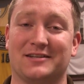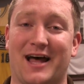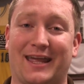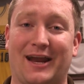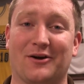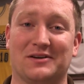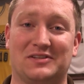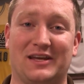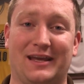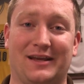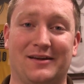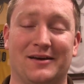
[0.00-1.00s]
It's not
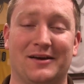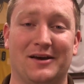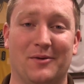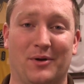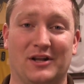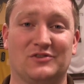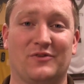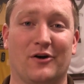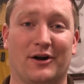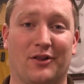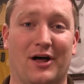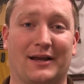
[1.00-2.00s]
guaranteed, but it's
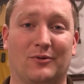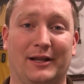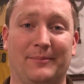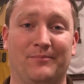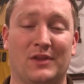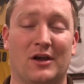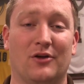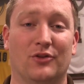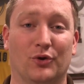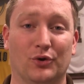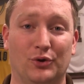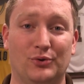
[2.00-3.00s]
very likely.
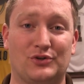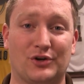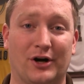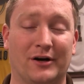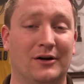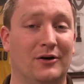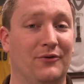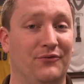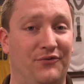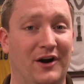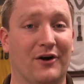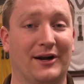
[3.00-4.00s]
The loser
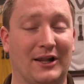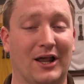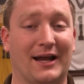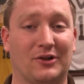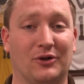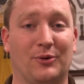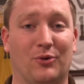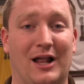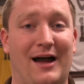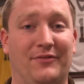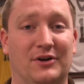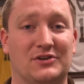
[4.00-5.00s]
very likely will
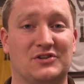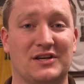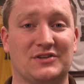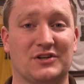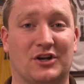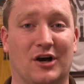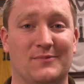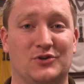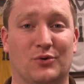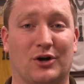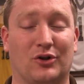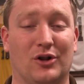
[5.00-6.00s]
have their season come
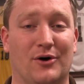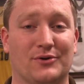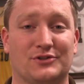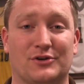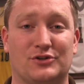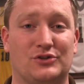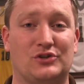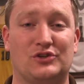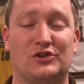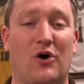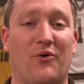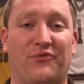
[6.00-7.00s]
to a close. There's
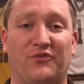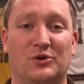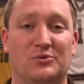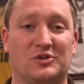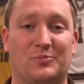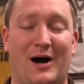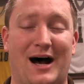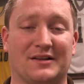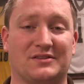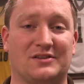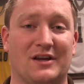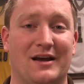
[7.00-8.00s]
so few
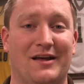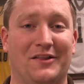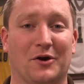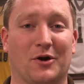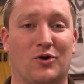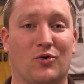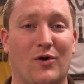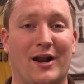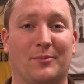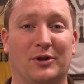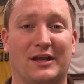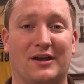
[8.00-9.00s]
spots. They're
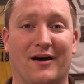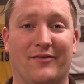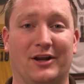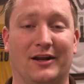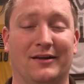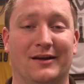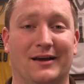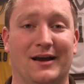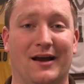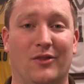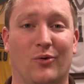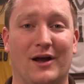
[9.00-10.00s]
incredibly coveted.
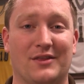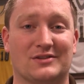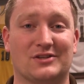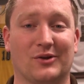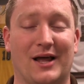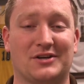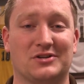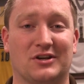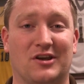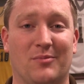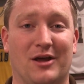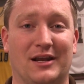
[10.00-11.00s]
And the way the selection
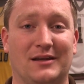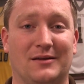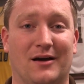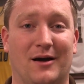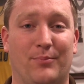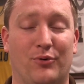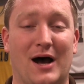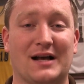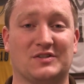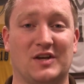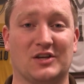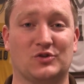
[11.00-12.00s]
committee
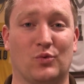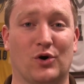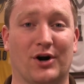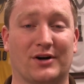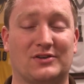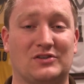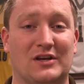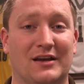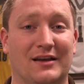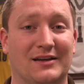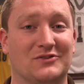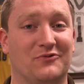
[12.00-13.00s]
process works,
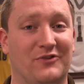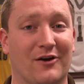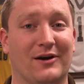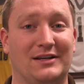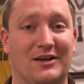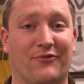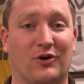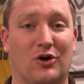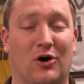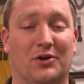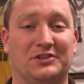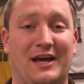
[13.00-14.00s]
it's very
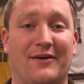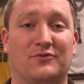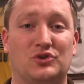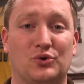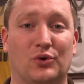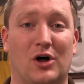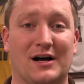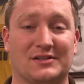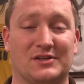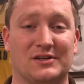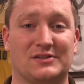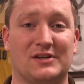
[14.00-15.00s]
difficult to have 2
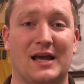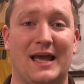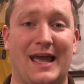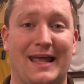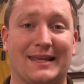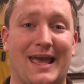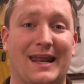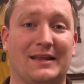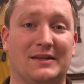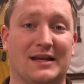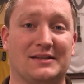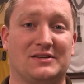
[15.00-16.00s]
losses and get
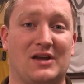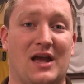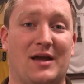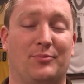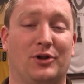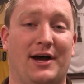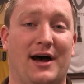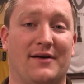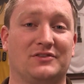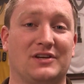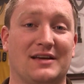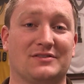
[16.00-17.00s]
in the NCAA
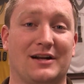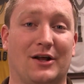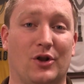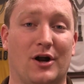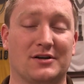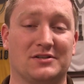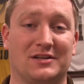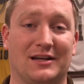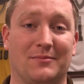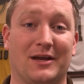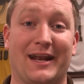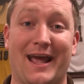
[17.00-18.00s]
playoffs as an at-large
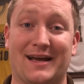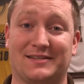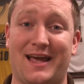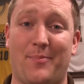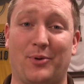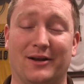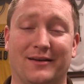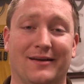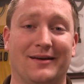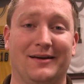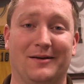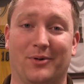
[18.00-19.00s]
team. It has happened,
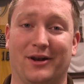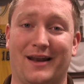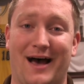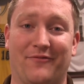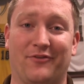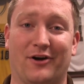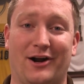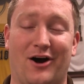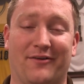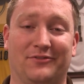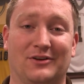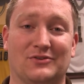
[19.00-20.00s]
but not very
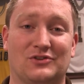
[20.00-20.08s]
often.